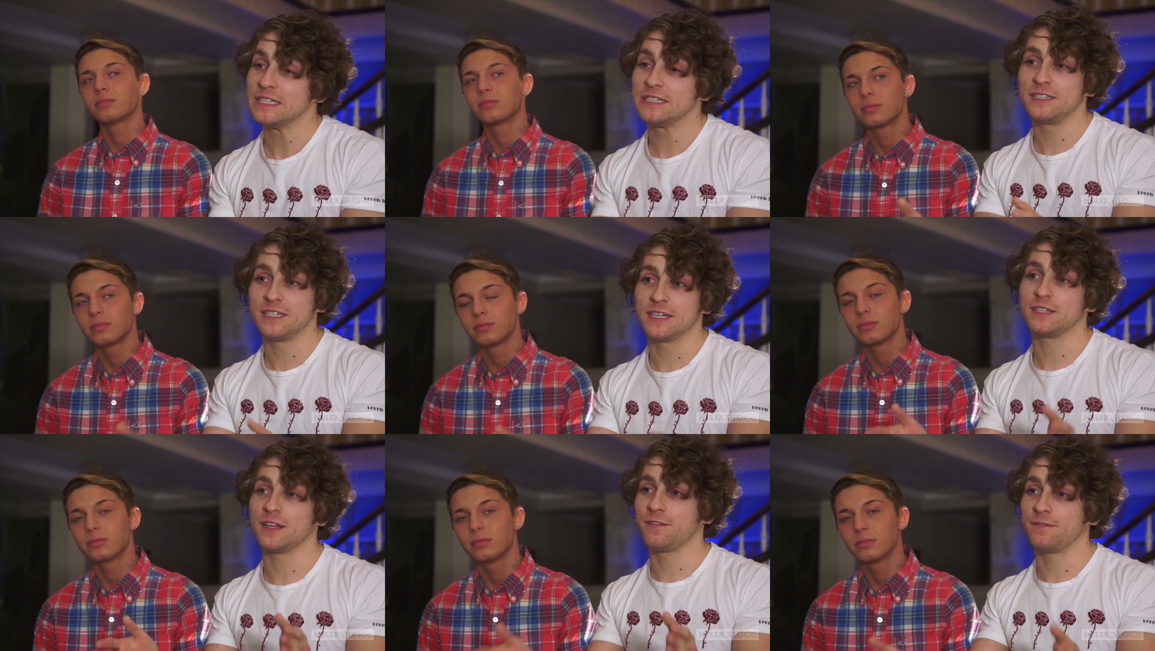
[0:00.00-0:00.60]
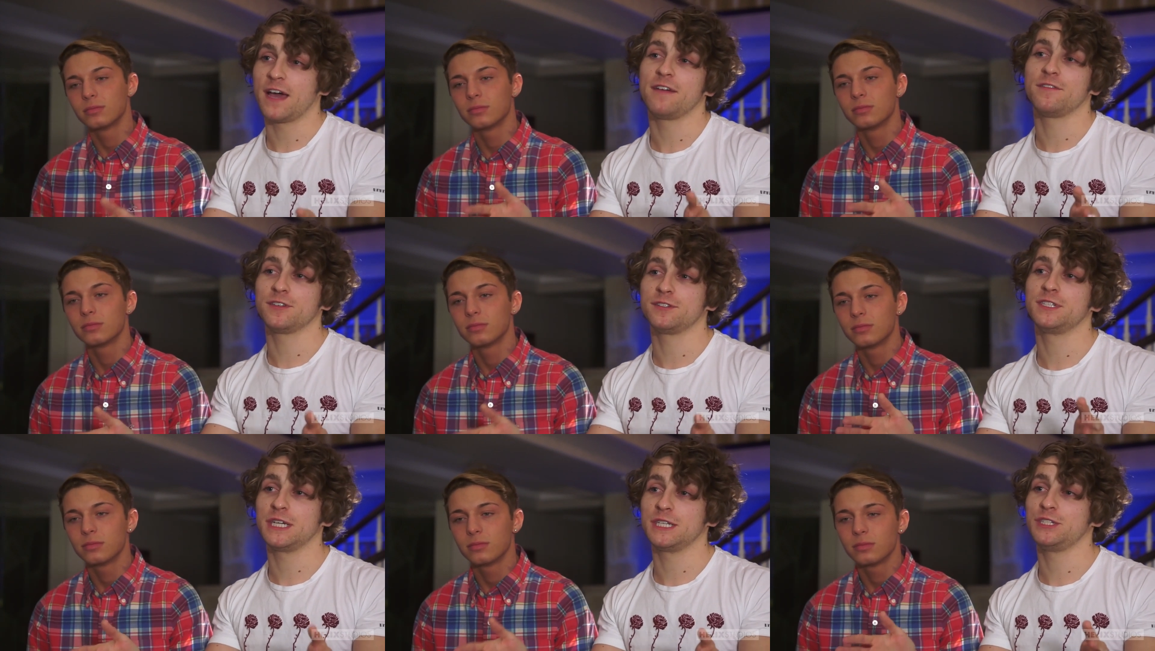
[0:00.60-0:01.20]
Speaker 1: a six, a five or
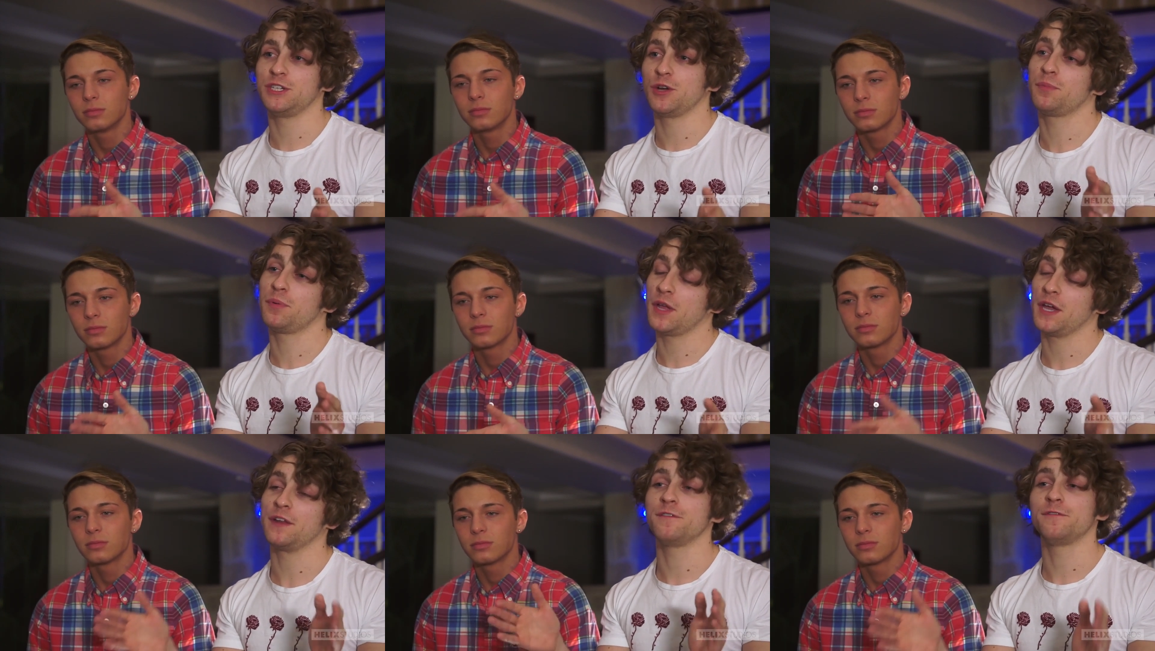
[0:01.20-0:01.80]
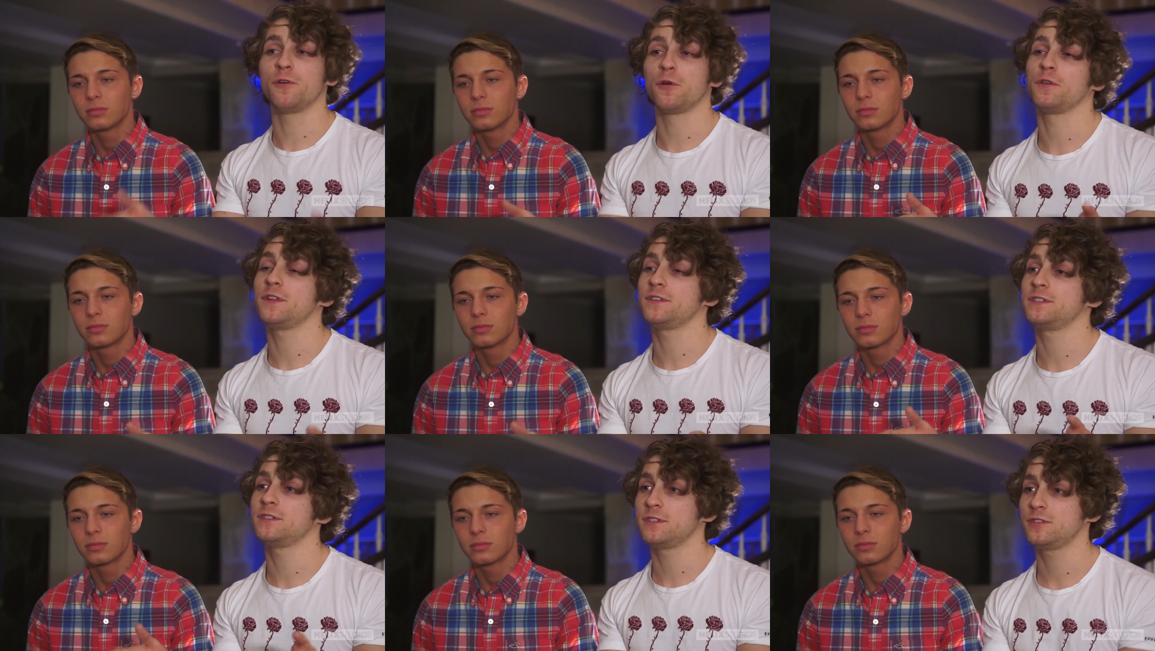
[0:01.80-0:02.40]
six year plan for
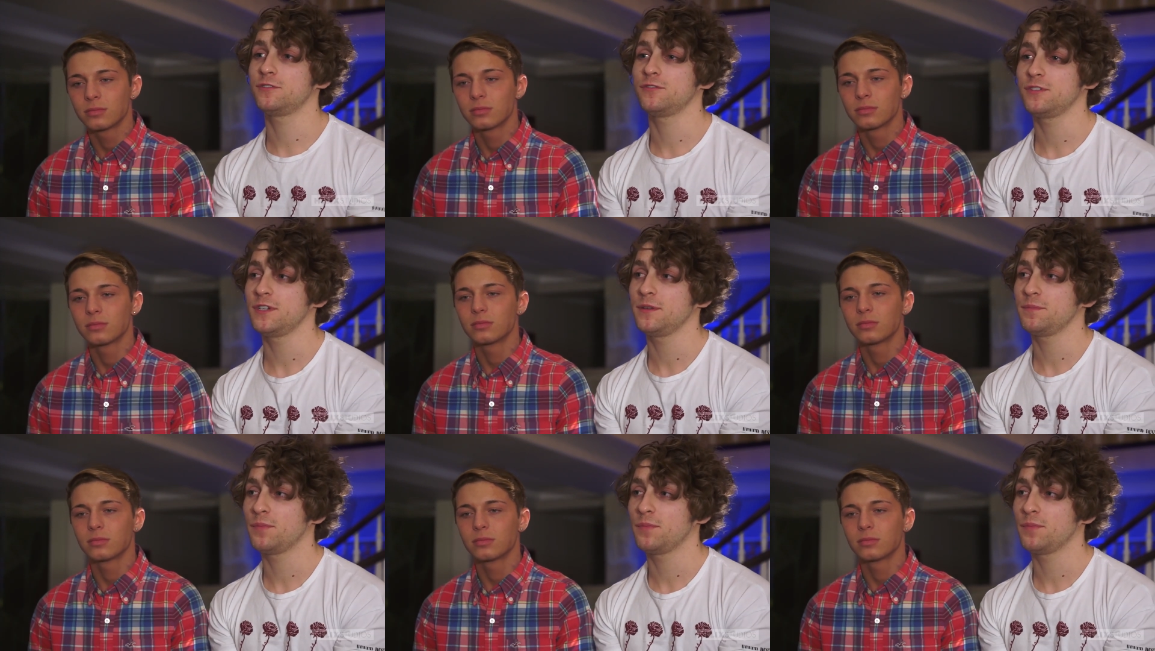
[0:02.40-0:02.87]
this industry.